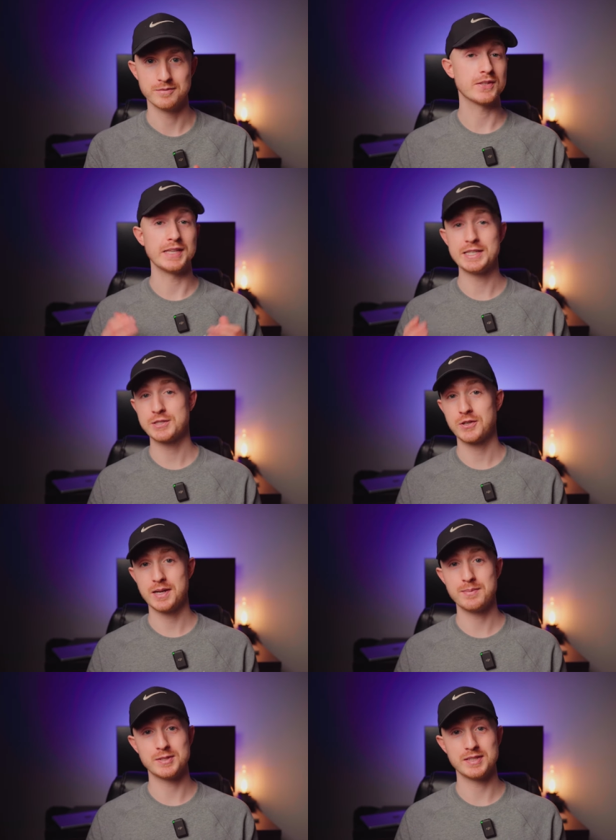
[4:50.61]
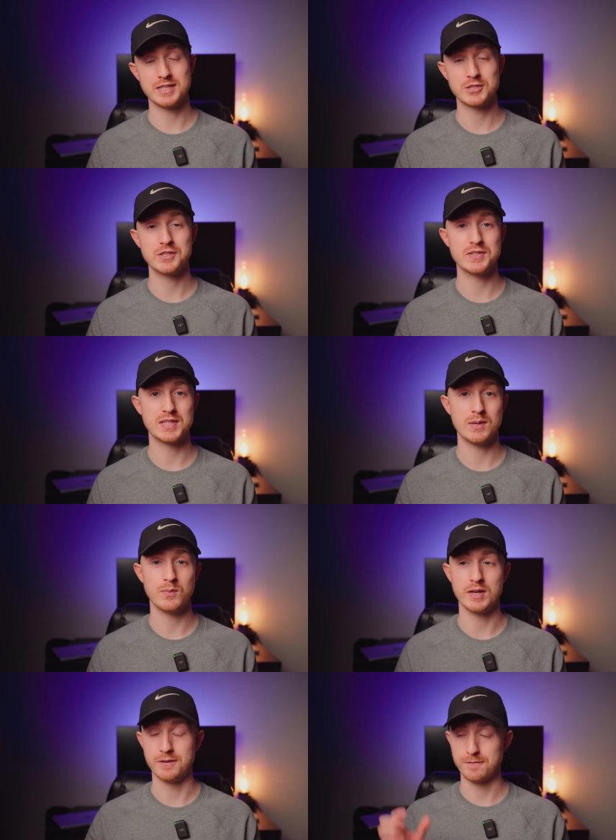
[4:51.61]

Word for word: So the histogram is essentially the same way. The